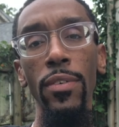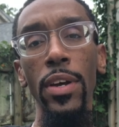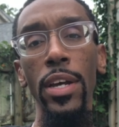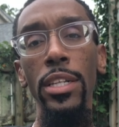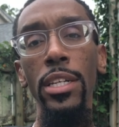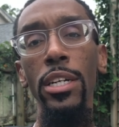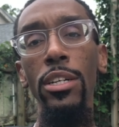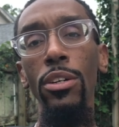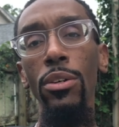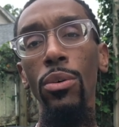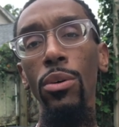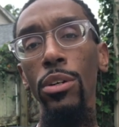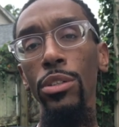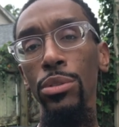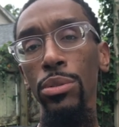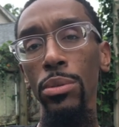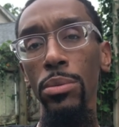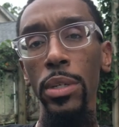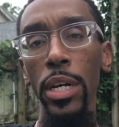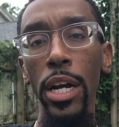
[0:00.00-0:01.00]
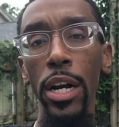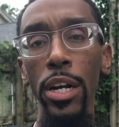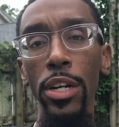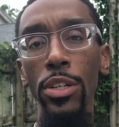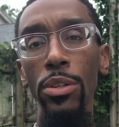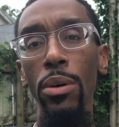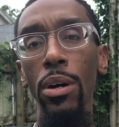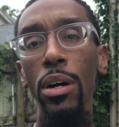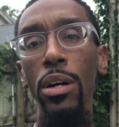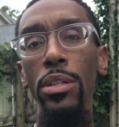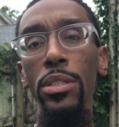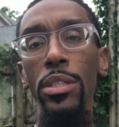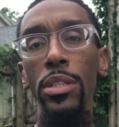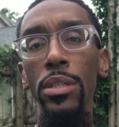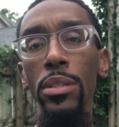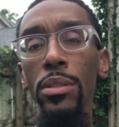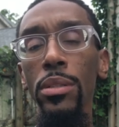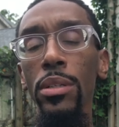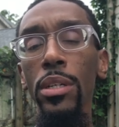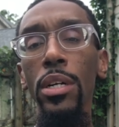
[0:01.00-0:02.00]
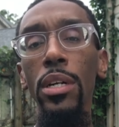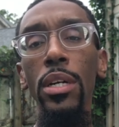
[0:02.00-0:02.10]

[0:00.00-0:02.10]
And then of course from there, you all know,